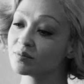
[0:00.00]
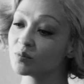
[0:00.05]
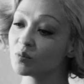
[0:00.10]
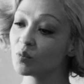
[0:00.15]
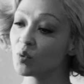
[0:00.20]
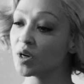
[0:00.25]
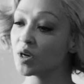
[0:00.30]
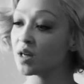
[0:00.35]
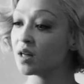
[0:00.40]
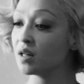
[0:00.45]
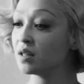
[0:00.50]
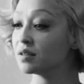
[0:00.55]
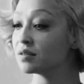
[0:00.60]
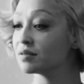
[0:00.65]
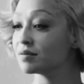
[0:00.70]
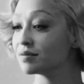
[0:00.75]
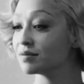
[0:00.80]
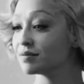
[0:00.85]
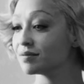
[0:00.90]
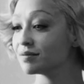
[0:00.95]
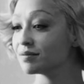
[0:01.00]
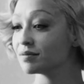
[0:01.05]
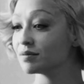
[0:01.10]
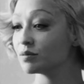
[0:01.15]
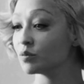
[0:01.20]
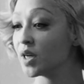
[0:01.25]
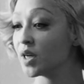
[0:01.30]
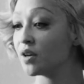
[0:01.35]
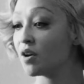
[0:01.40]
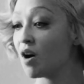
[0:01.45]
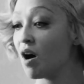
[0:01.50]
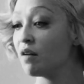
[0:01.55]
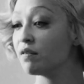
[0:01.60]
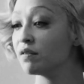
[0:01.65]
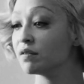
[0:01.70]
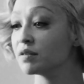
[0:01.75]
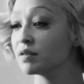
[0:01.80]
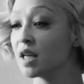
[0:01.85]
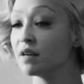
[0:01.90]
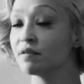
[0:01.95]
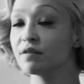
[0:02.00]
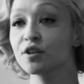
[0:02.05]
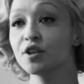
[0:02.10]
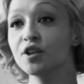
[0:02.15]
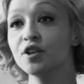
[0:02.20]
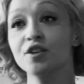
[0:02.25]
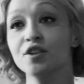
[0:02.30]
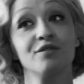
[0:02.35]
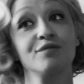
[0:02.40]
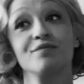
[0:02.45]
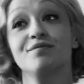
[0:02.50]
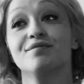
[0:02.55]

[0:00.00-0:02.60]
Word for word: well, went off and left for good.